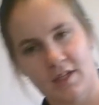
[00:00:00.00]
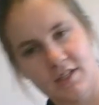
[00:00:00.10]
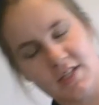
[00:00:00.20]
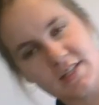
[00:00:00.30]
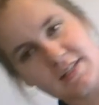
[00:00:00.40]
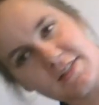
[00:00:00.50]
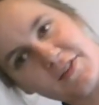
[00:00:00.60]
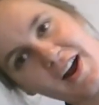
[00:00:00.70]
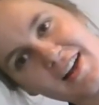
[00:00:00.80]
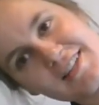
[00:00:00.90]
Just as
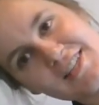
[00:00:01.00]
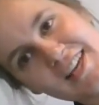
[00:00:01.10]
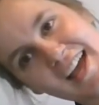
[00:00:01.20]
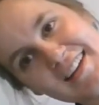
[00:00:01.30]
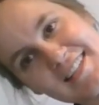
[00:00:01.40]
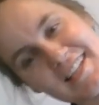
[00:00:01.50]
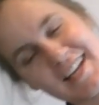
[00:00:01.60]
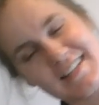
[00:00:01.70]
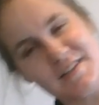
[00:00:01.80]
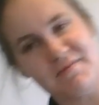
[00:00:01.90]
far as you can to
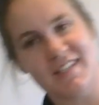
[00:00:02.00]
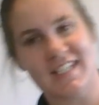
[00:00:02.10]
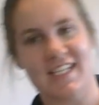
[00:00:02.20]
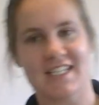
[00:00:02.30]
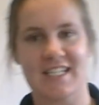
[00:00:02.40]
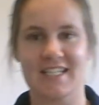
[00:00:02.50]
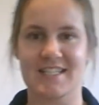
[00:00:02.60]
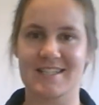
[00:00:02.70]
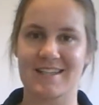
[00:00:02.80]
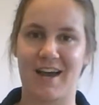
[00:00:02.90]
get some
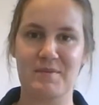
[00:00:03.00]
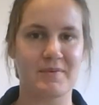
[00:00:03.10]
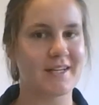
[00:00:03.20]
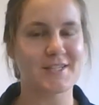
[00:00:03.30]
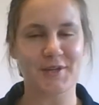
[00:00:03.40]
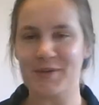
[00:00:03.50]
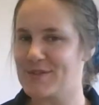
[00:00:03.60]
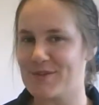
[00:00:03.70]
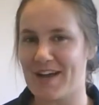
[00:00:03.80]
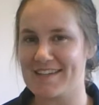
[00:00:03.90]
resistance. I'm pretty tall,
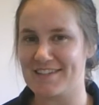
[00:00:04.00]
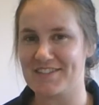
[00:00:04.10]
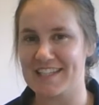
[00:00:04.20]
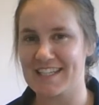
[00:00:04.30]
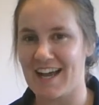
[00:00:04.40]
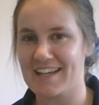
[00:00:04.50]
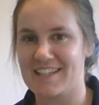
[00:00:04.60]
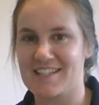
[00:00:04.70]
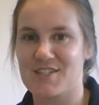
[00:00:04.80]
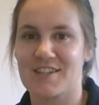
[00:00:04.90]
so I definitely can't
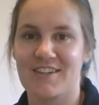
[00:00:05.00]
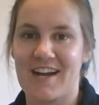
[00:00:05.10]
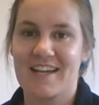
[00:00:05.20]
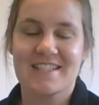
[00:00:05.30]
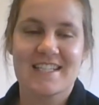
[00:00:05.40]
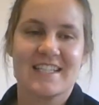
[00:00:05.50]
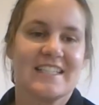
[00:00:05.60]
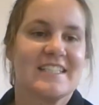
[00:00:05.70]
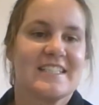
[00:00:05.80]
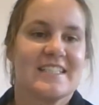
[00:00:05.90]
get to the ground.
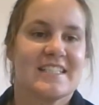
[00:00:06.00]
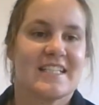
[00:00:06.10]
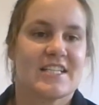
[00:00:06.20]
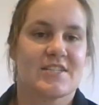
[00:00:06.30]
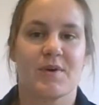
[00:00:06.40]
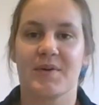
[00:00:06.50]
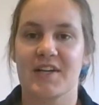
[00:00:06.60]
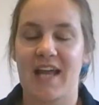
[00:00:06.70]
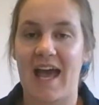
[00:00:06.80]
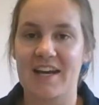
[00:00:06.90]
So what we're going
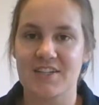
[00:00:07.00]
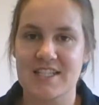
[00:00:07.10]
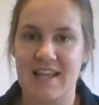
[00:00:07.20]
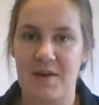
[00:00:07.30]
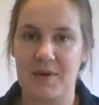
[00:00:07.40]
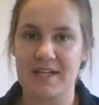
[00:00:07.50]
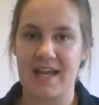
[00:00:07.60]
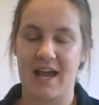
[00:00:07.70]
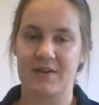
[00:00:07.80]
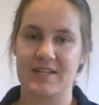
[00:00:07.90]
to add on to that one
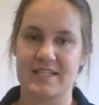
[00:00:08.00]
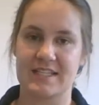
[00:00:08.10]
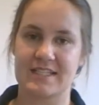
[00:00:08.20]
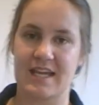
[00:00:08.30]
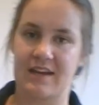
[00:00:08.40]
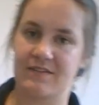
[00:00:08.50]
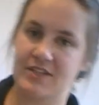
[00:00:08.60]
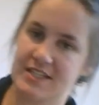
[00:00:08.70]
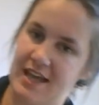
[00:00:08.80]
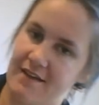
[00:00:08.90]
now is, instead of
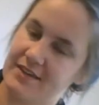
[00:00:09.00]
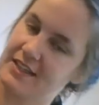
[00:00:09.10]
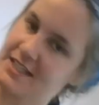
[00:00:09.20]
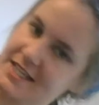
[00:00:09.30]
just having this